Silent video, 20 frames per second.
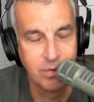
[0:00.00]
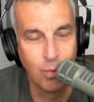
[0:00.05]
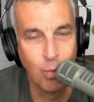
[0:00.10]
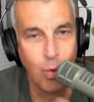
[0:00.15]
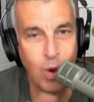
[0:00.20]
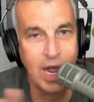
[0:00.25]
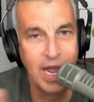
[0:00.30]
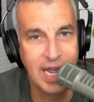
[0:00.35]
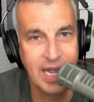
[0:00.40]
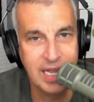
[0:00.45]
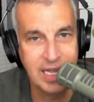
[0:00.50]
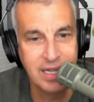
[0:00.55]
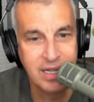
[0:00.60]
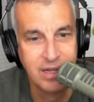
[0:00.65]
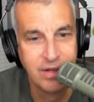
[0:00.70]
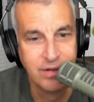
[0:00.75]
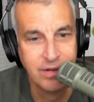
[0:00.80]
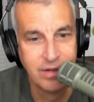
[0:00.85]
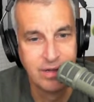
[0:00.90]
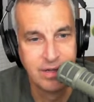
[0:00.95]
way
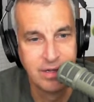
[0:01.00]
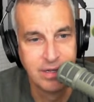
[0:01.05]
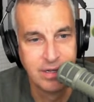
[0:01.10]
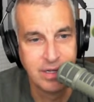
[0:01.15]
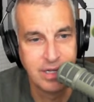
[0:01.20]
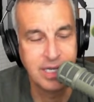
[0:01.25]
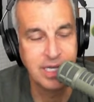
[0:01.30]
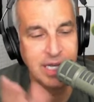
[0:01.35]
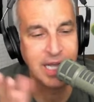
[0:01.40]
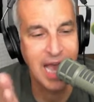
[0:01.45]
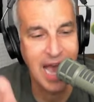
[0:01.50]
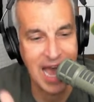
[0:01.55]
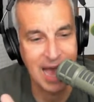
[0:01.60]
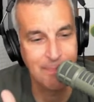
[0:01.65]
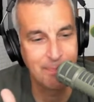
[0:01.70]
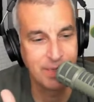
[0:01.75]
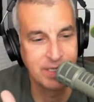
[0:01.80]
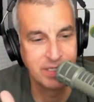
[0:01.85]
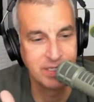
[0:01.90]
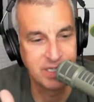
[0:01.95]
he
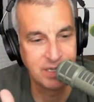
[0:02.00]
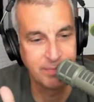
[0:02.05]
happens